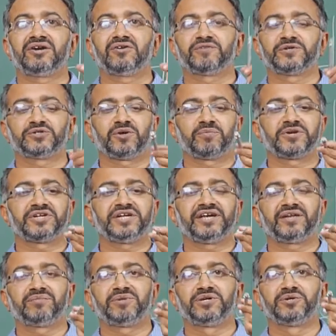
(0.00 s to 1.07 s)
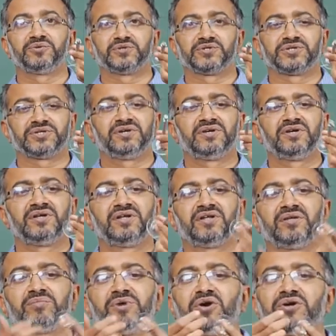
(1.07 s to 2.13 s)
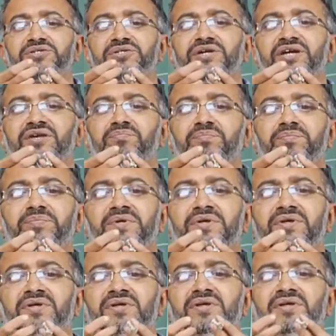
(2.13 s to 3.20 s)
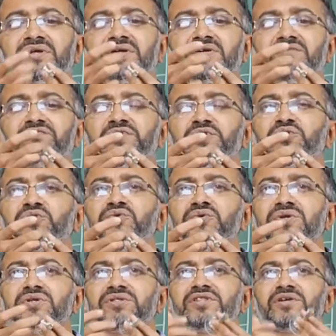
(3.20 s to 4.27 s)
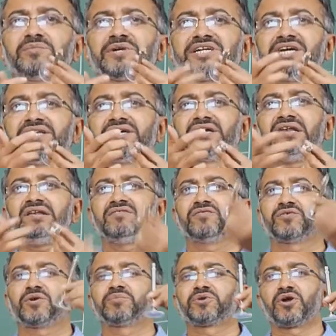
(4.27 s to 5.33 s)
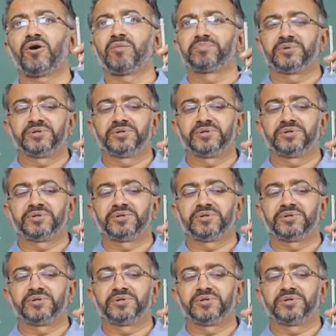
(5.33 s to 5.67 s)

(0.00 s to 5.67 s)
of a geometry can be used, because you can view the material from top.